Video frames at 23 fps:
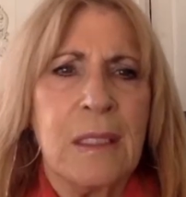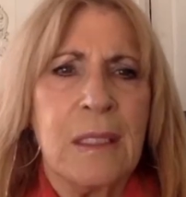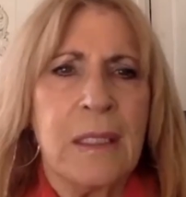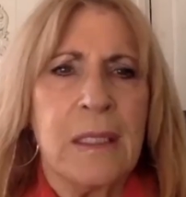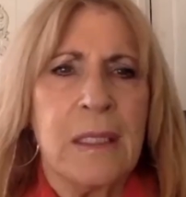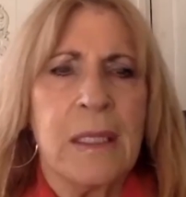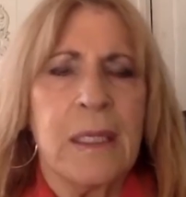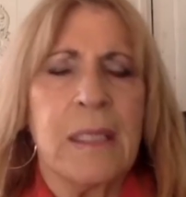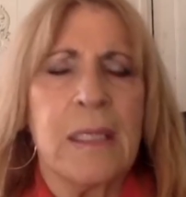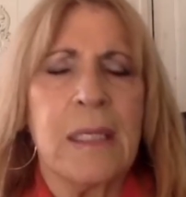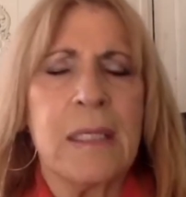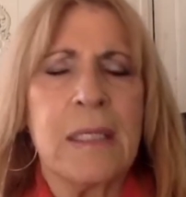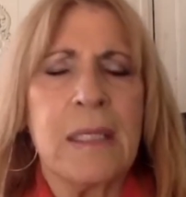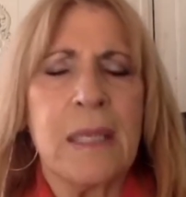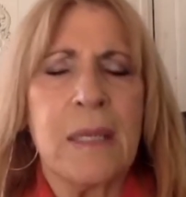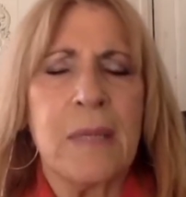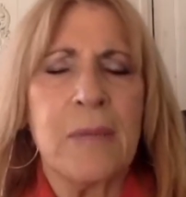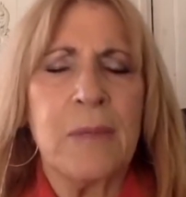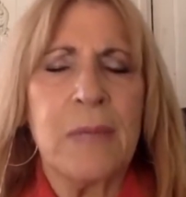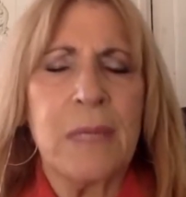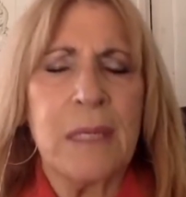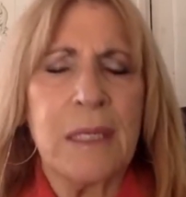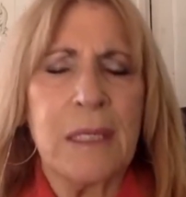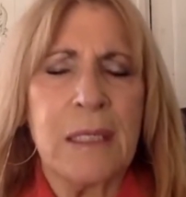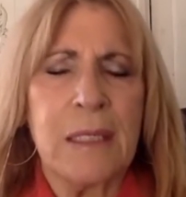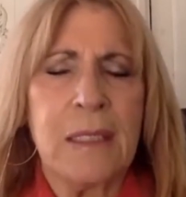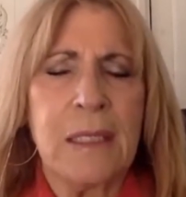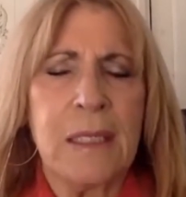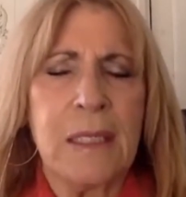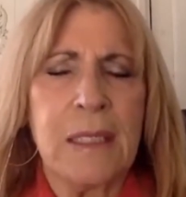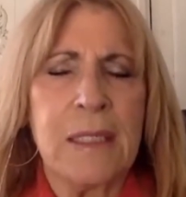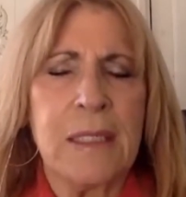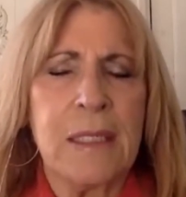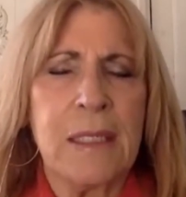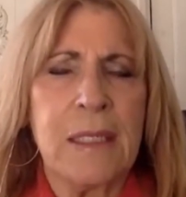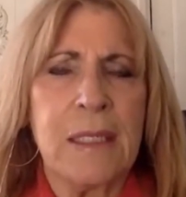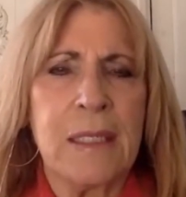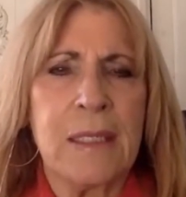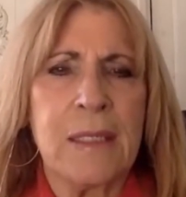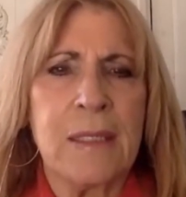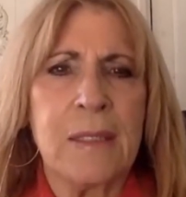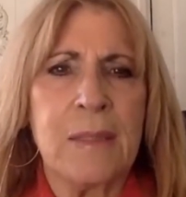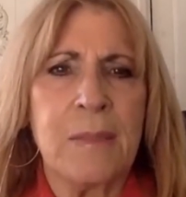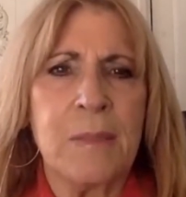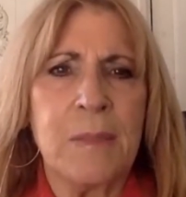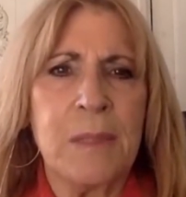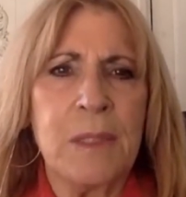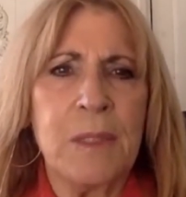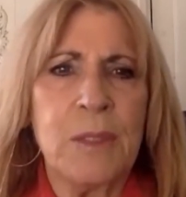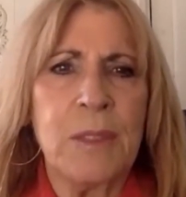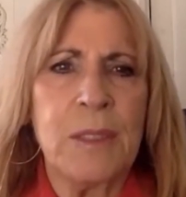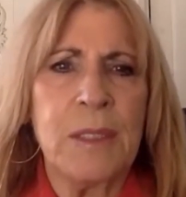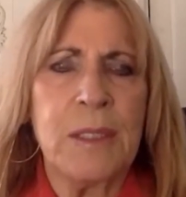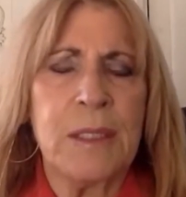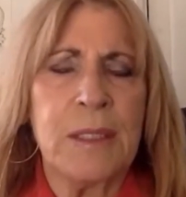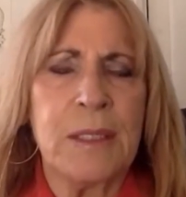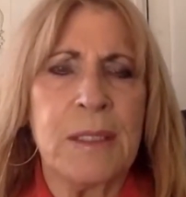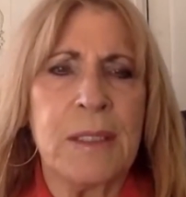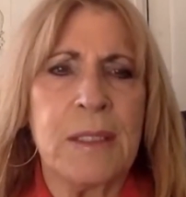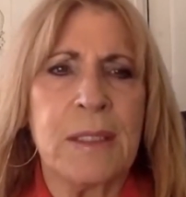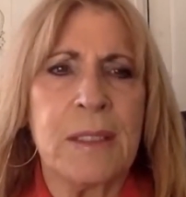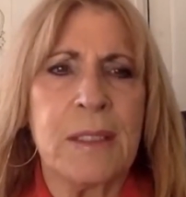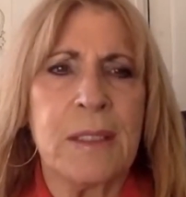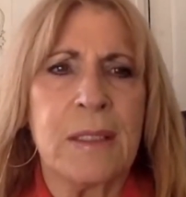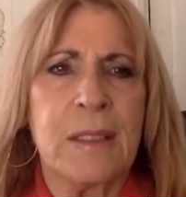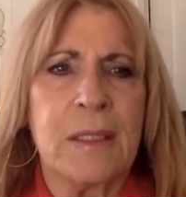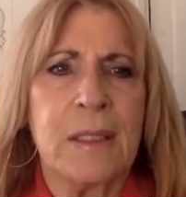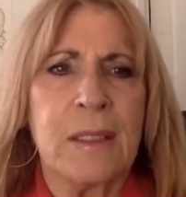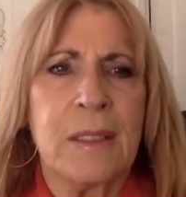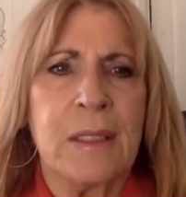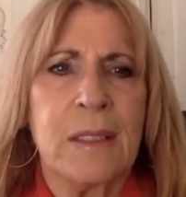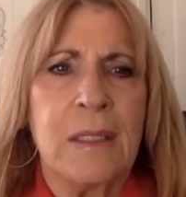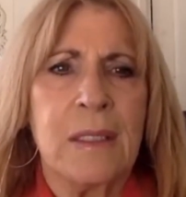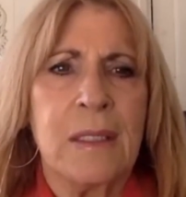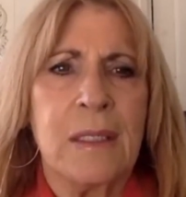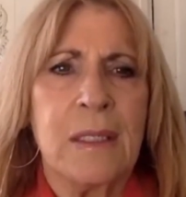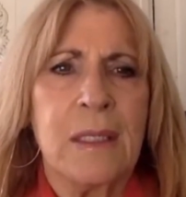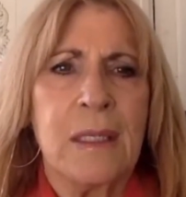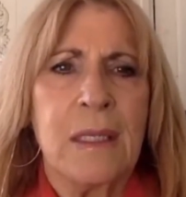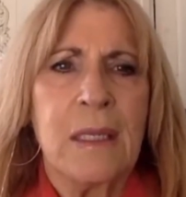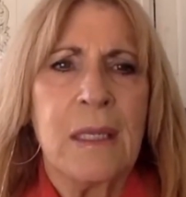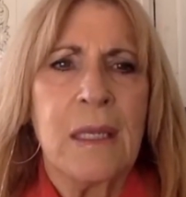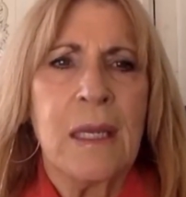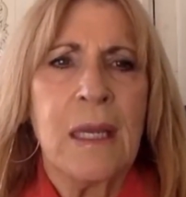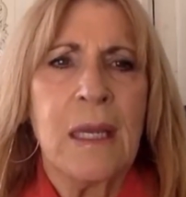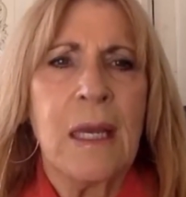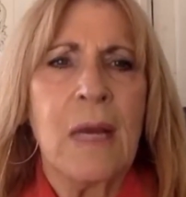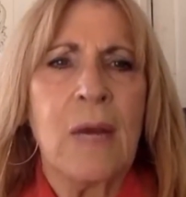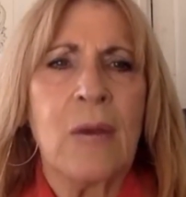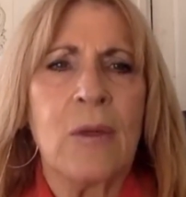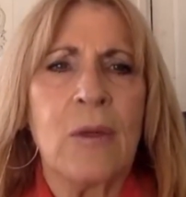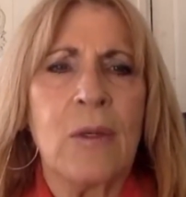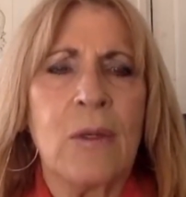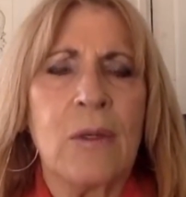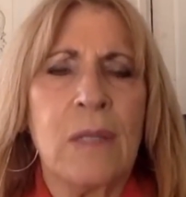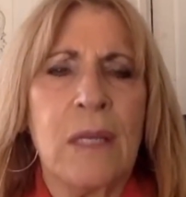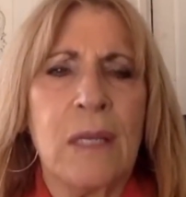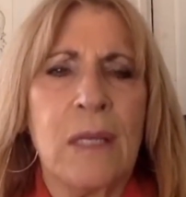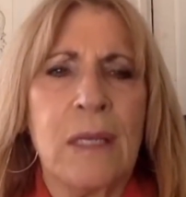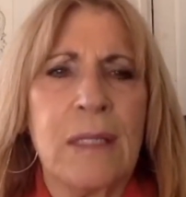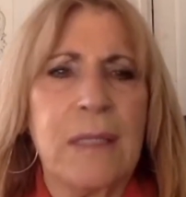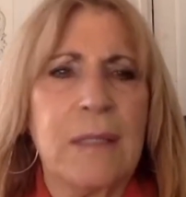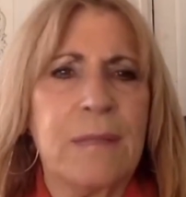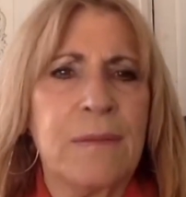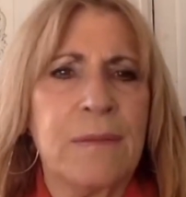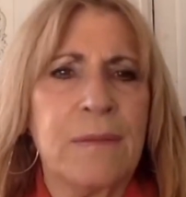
And as I recognize and experience outer life,